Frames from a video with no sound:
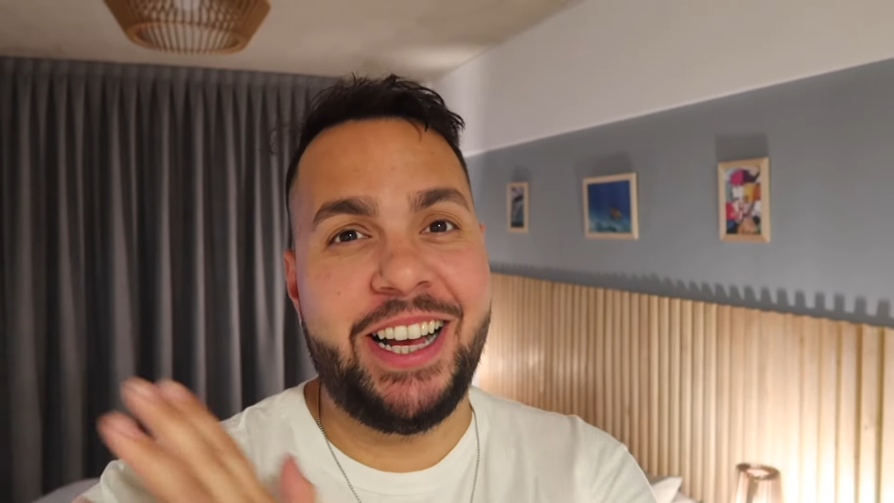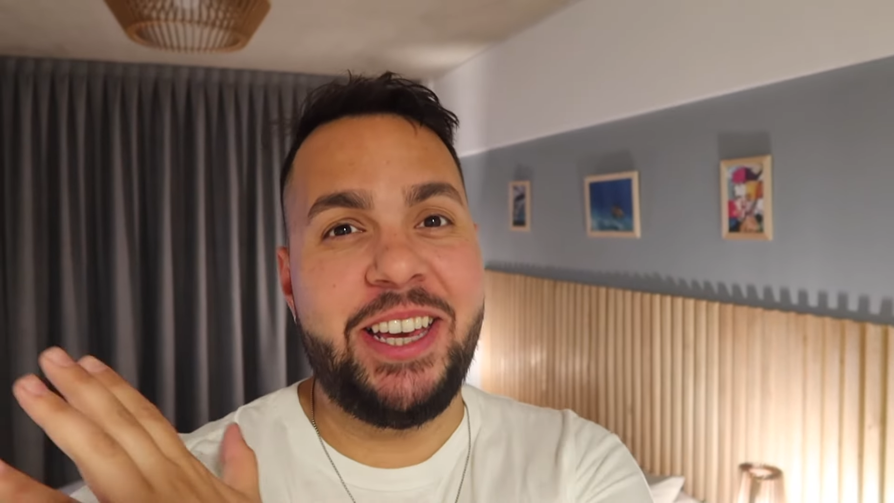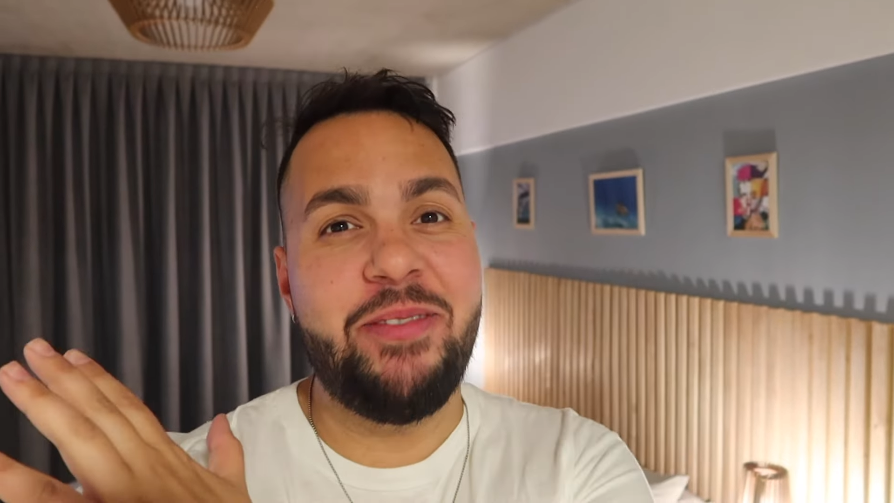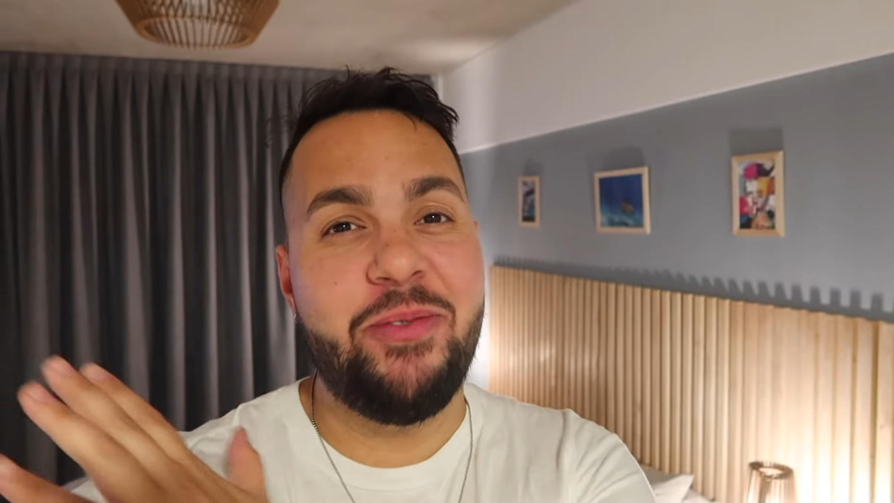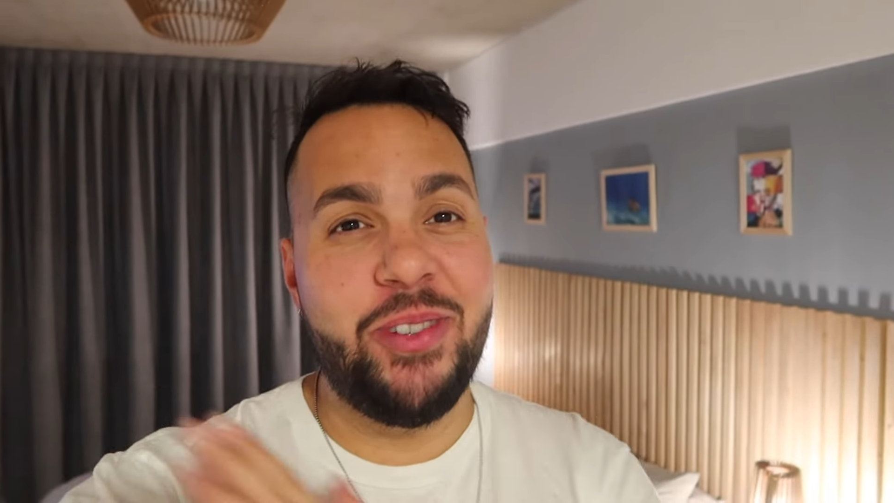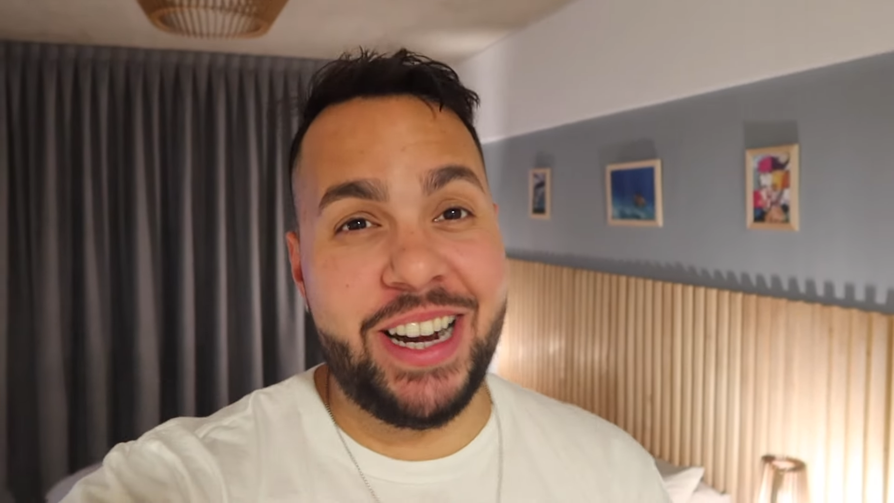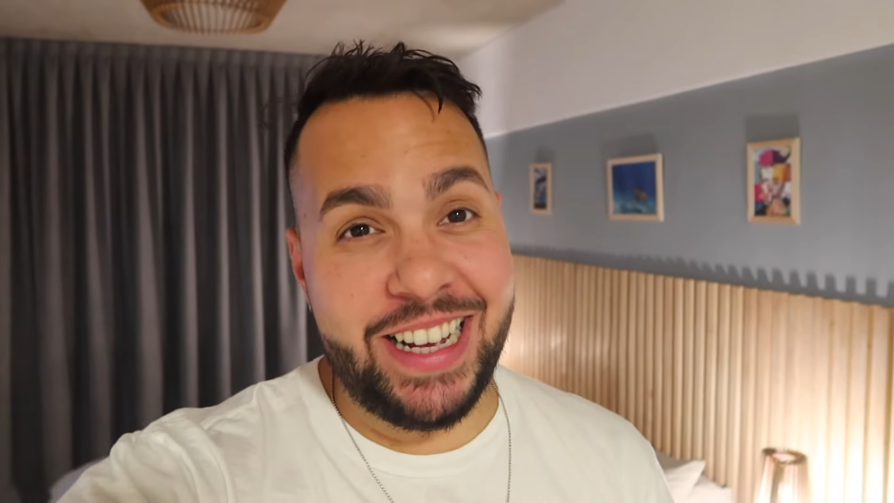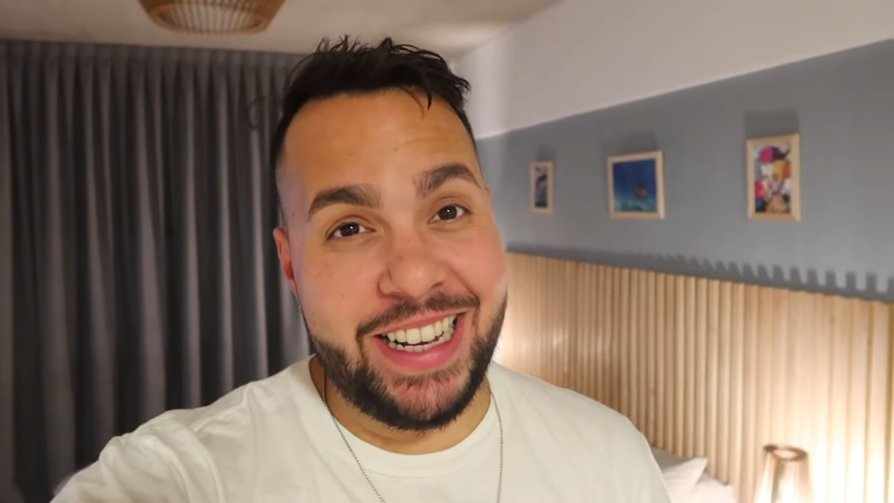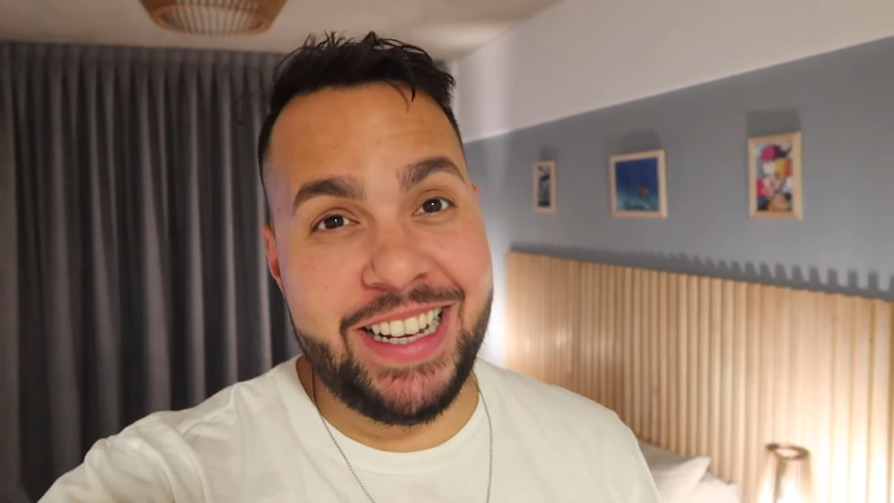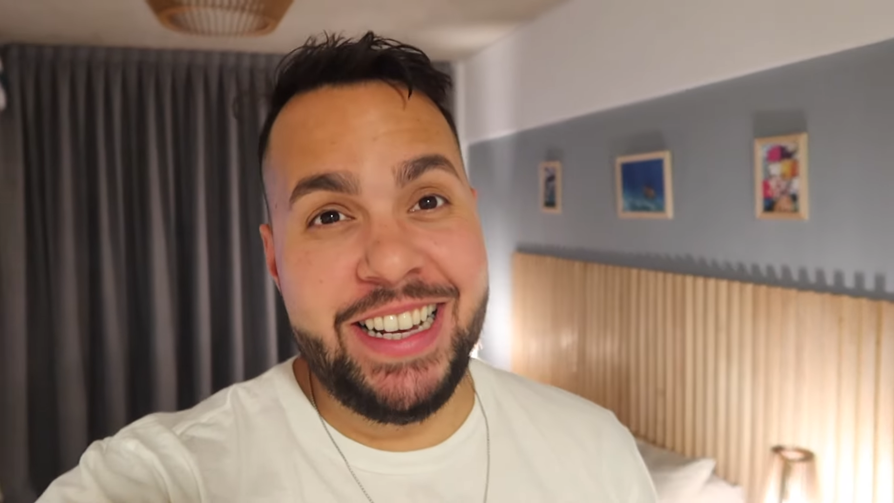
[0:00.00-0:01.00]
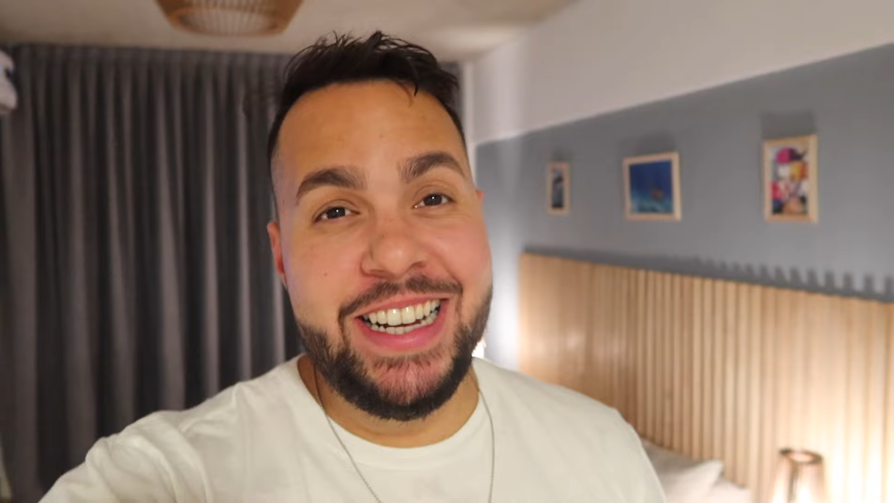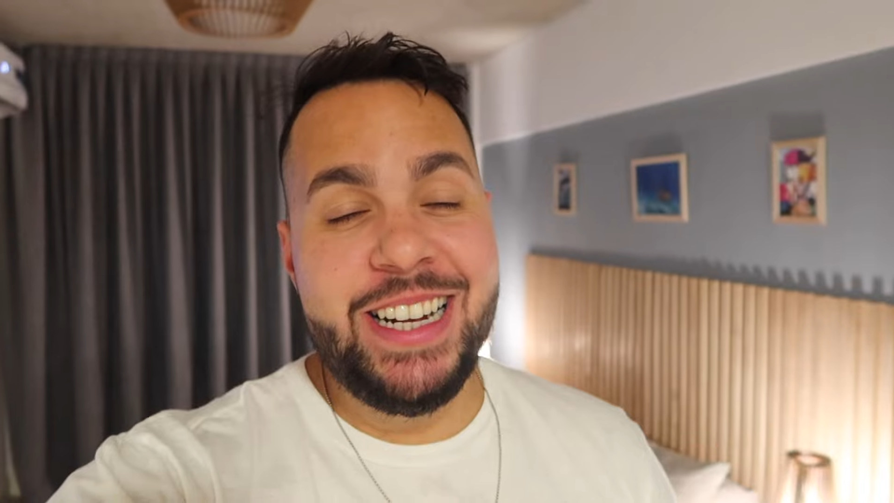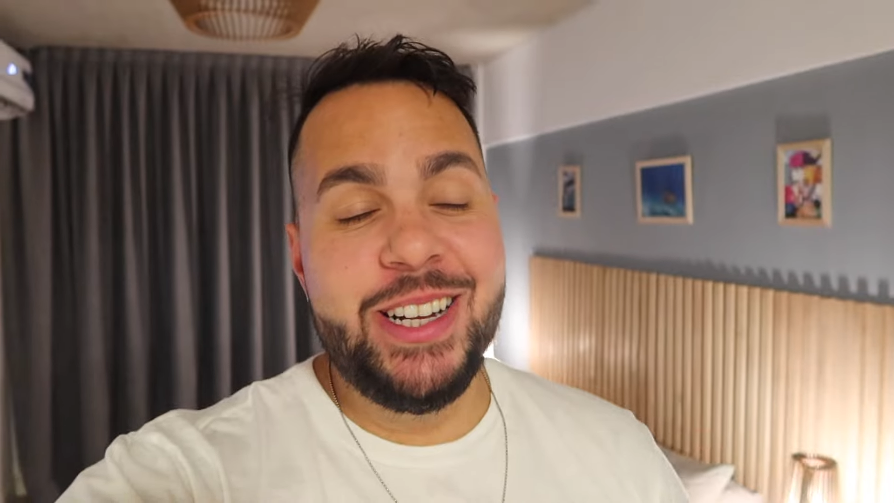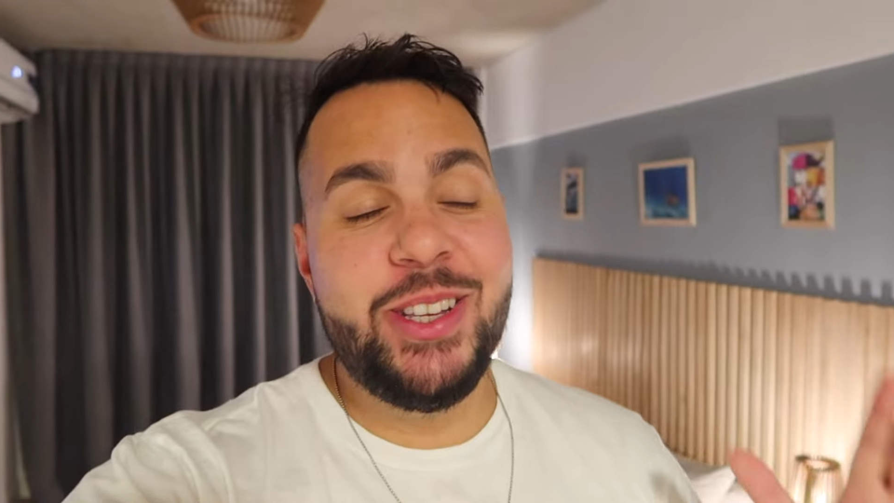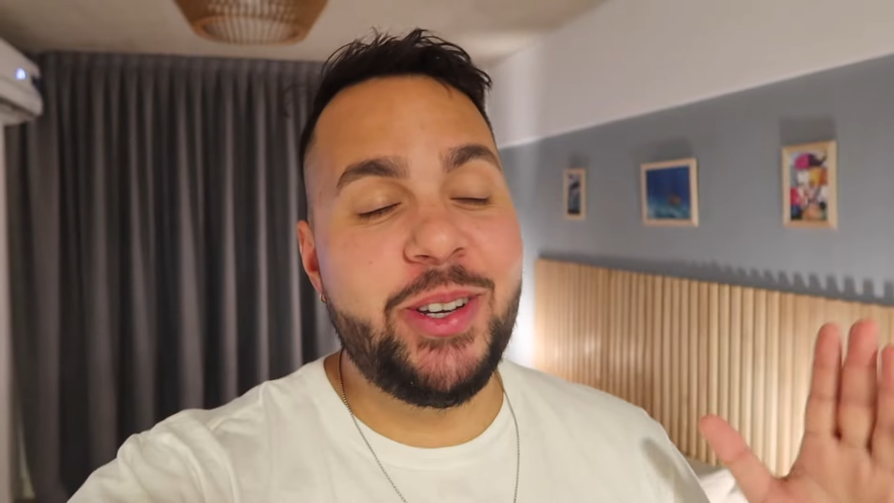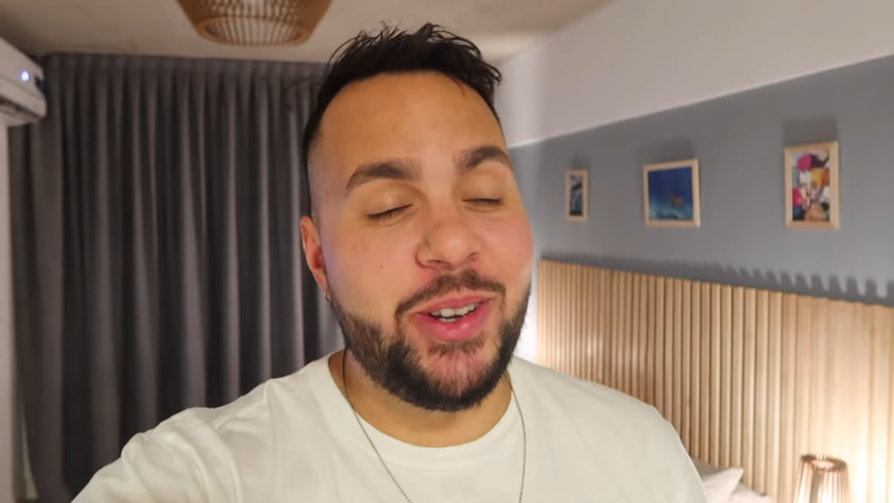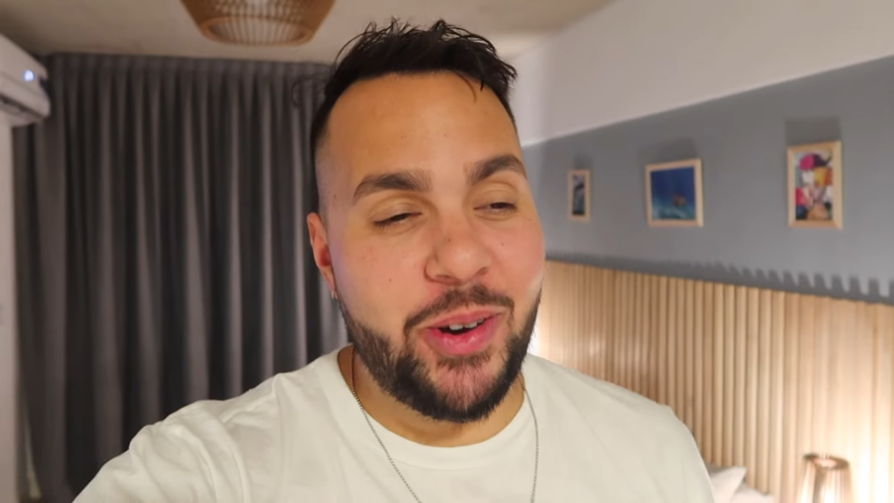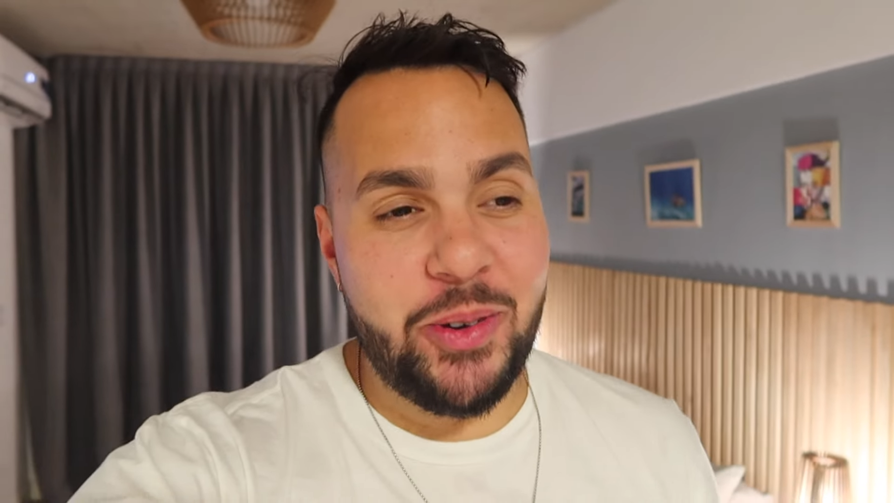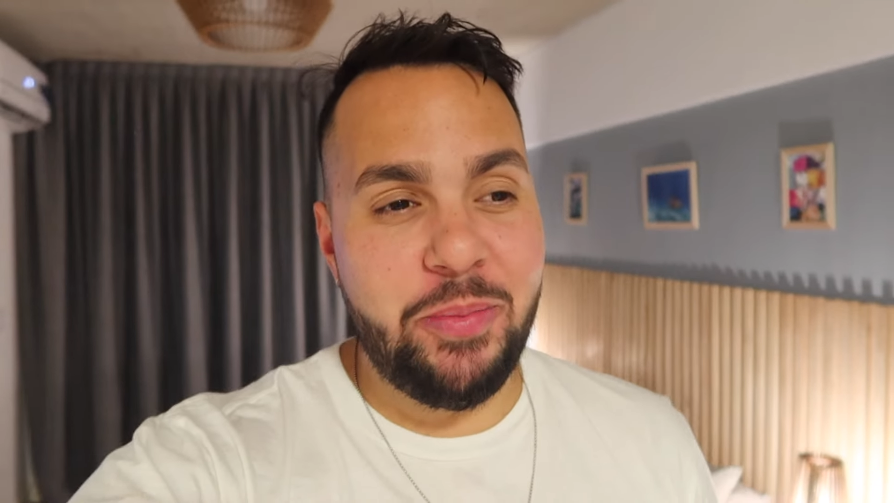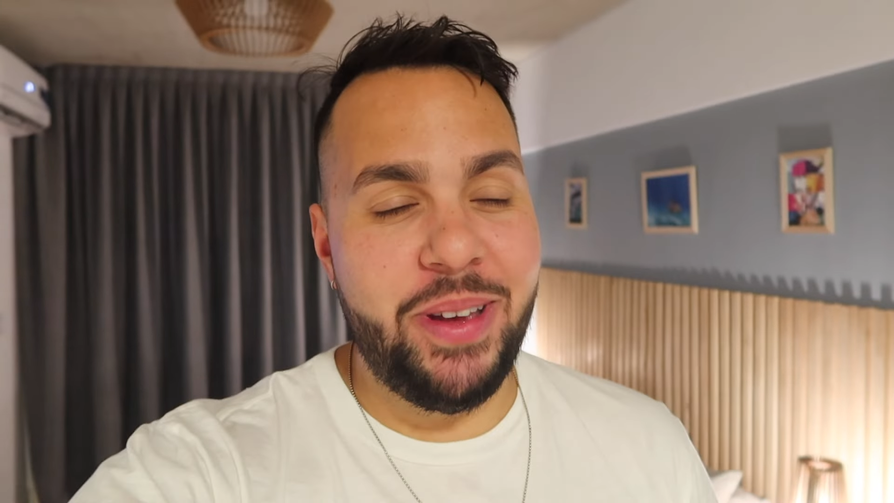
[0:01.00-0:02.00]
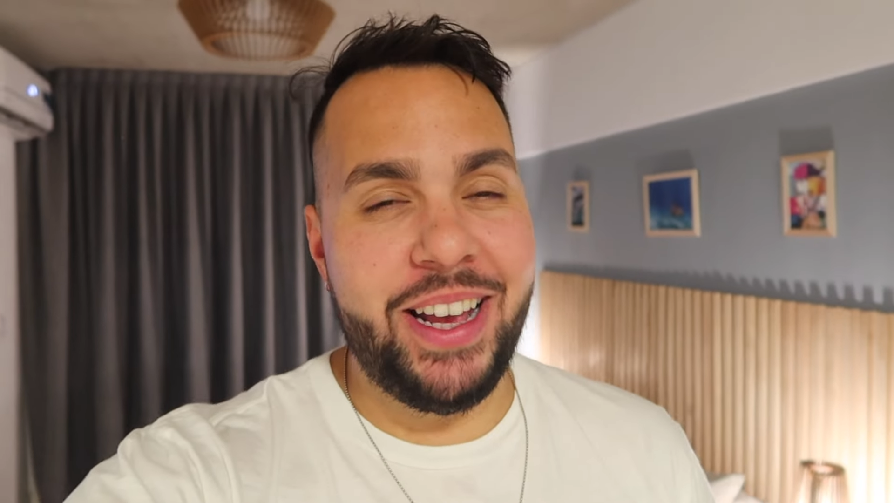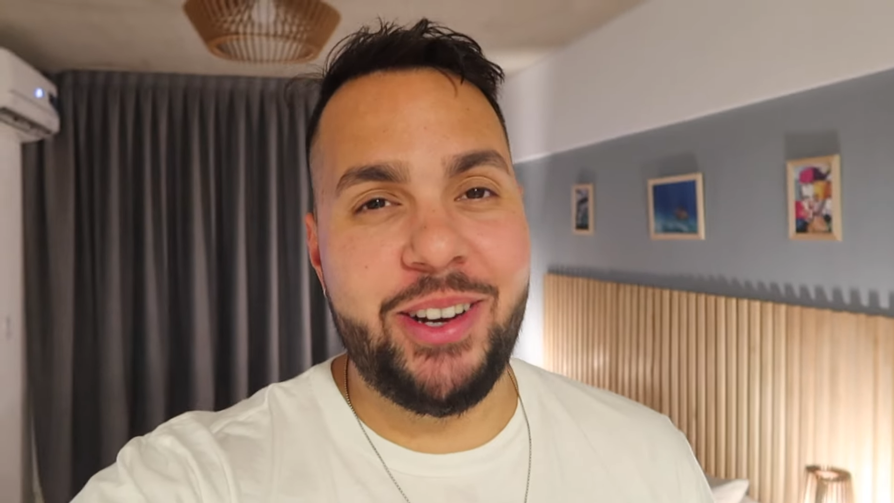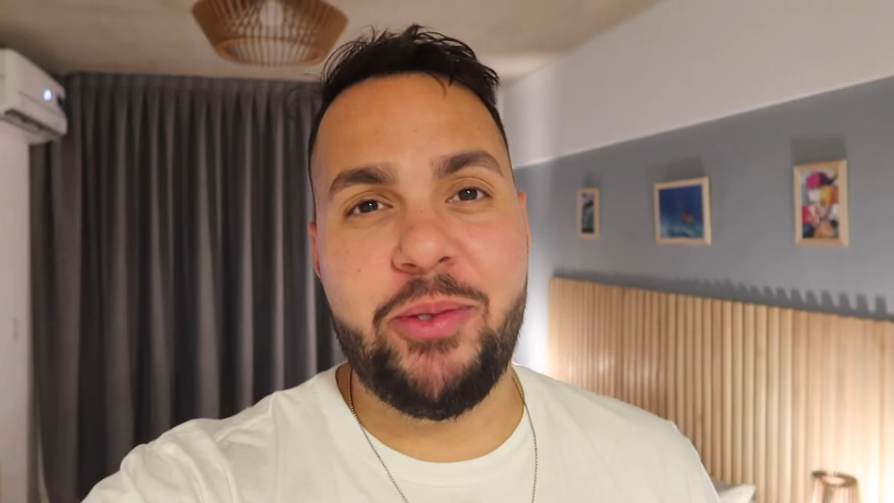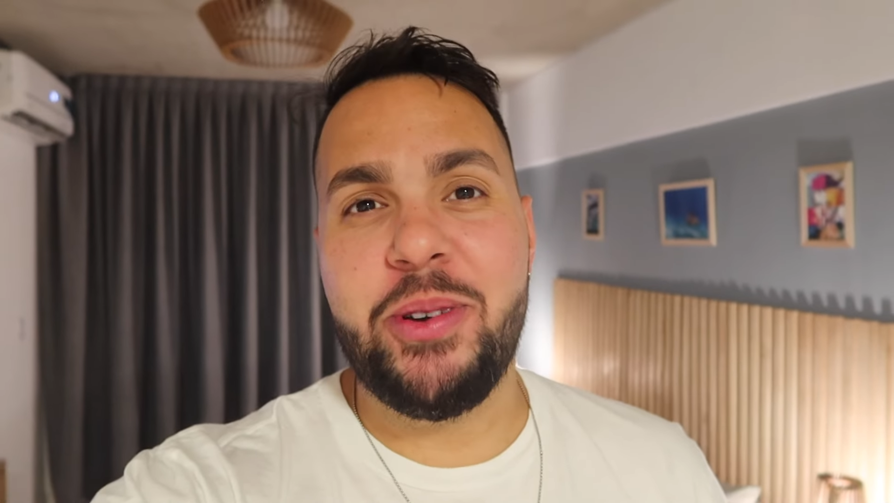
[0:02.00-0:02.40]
I am ready to go to bed.